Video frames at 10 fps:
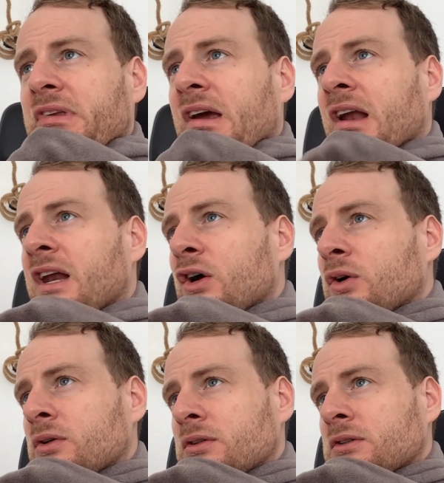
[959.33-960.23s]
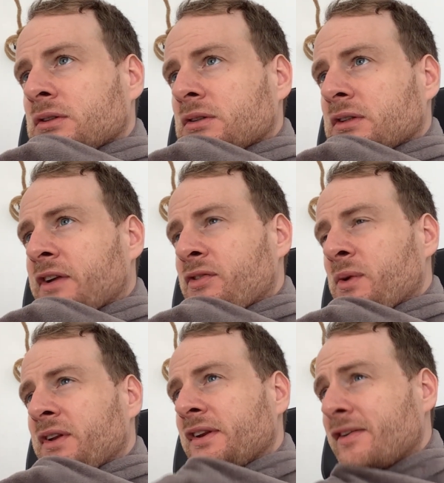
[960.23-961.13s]
little, is the
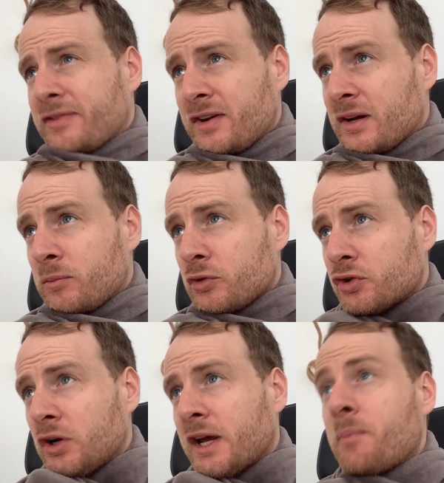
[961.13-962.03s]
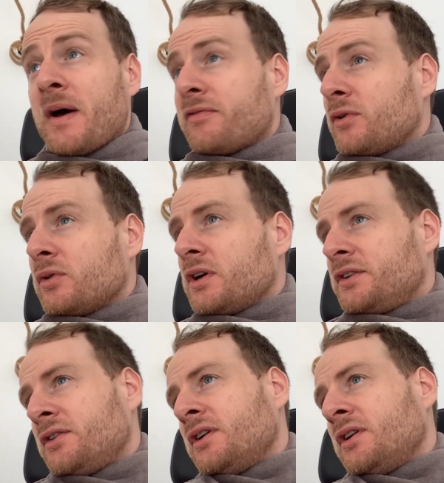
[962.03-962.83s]
word divot? I'm not sure, like a bevel, I don't